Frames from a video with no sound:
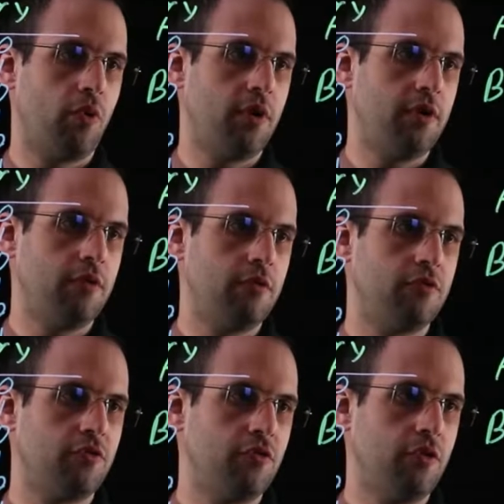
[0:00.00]

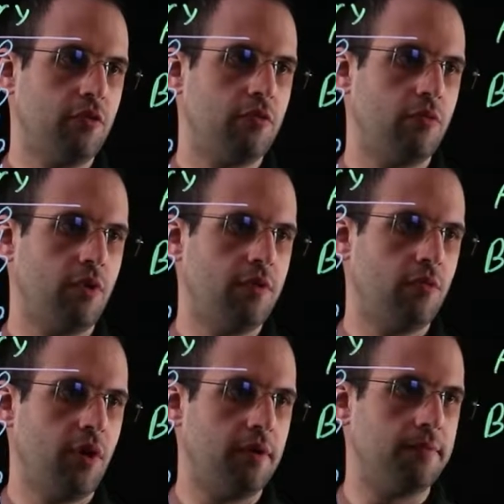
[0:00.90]

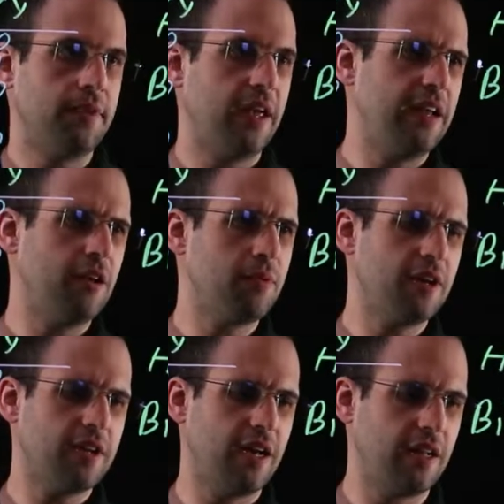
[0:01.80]
1011. And now I'm
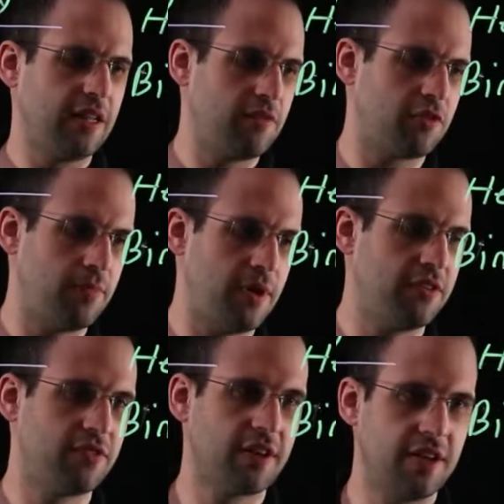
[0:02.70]
going to kind of leave a
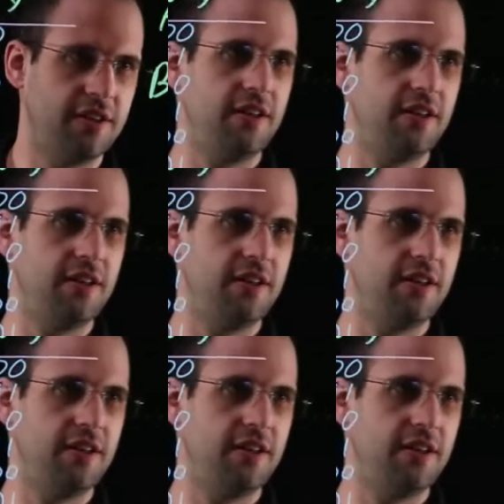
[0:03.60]
space like I